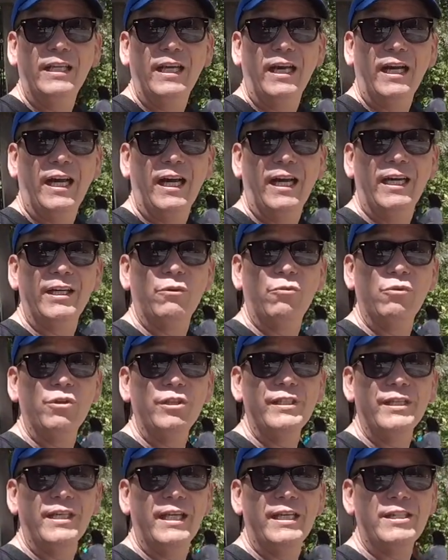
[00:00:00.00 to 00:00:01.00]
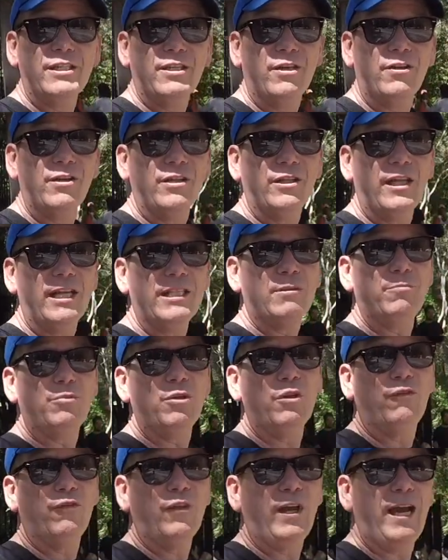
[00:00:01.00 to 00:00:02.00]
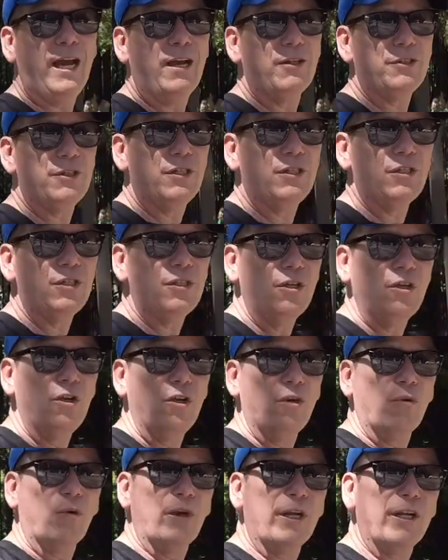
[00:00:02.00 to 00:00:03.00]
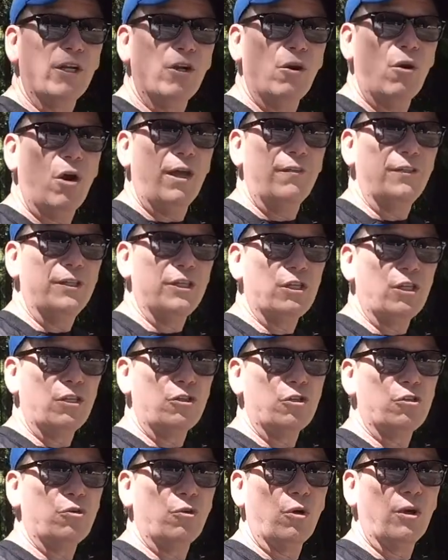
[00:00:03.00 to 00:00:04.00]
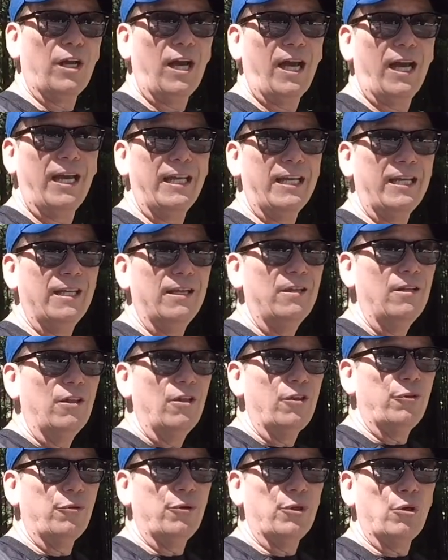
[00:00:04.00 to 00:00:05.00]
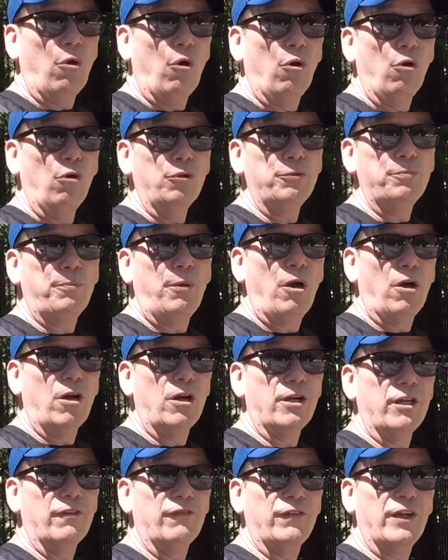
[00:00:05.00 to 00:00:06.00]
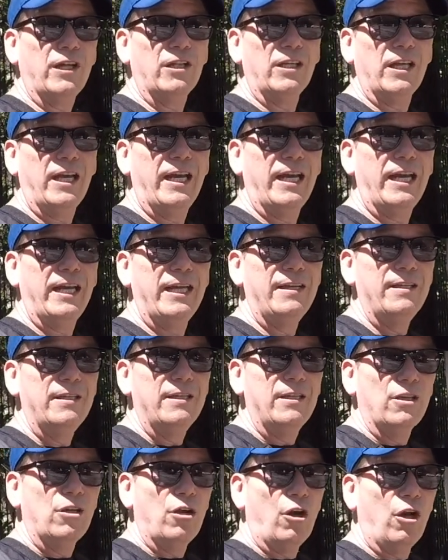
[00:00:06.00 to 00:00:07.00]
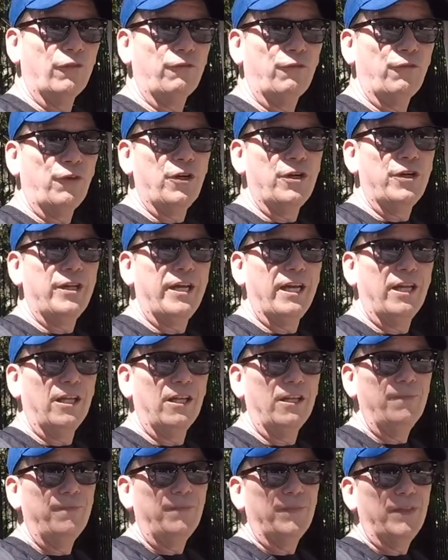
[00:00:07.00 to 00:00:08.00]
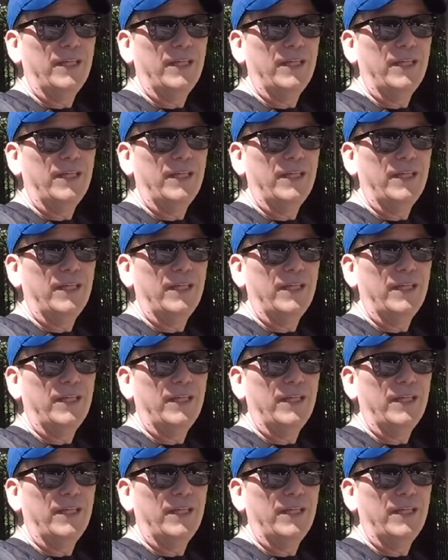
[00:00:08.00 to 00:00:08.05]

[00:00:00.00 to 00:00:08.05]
In a really nice area, lots of beautiful houses. We're gonna go on this short hike through an old part of LA called Ferndell.